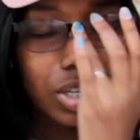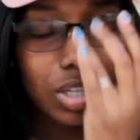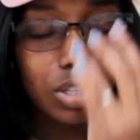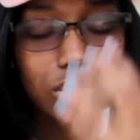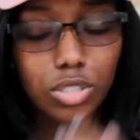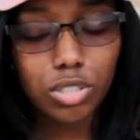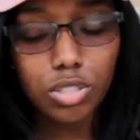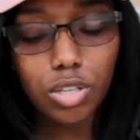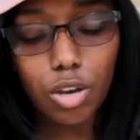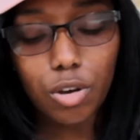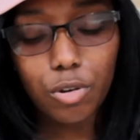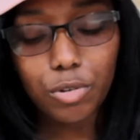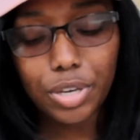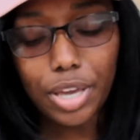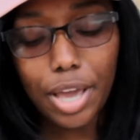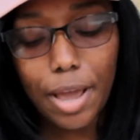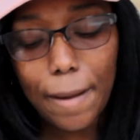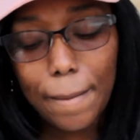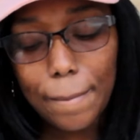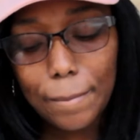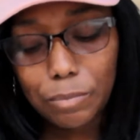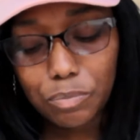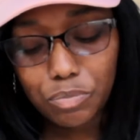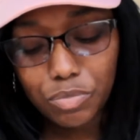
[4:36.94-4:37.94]
So
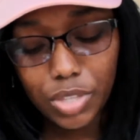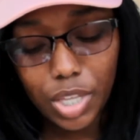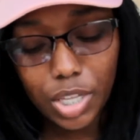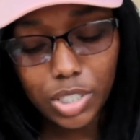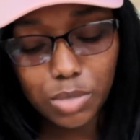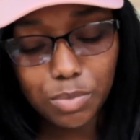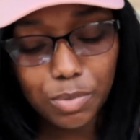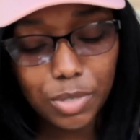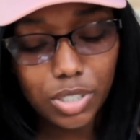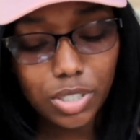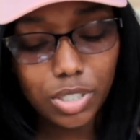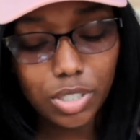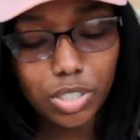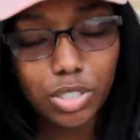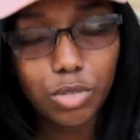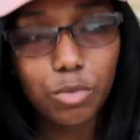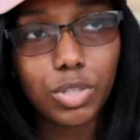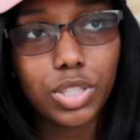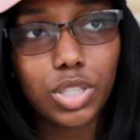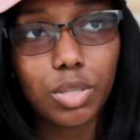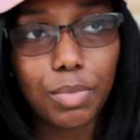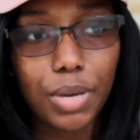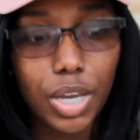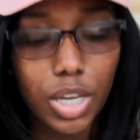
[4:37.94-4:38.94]
yeah, that's basically
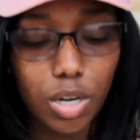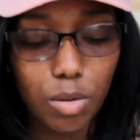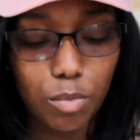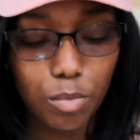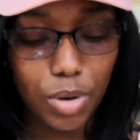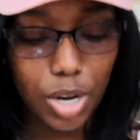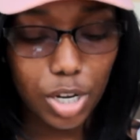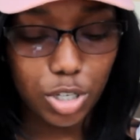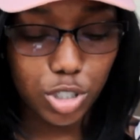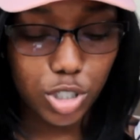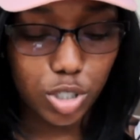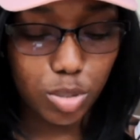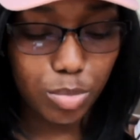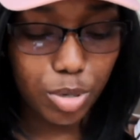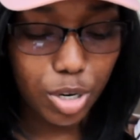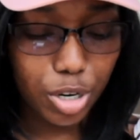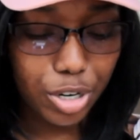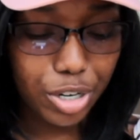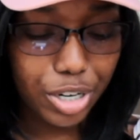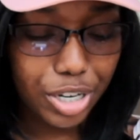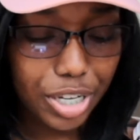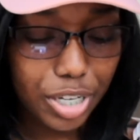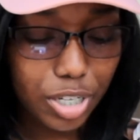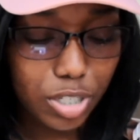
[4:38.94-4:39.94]
what the pain and pressure
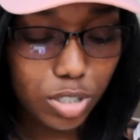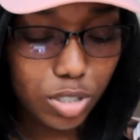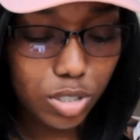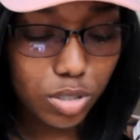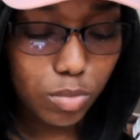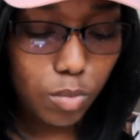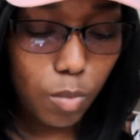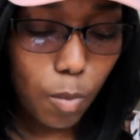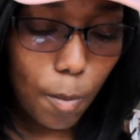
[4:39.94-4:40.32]
part is.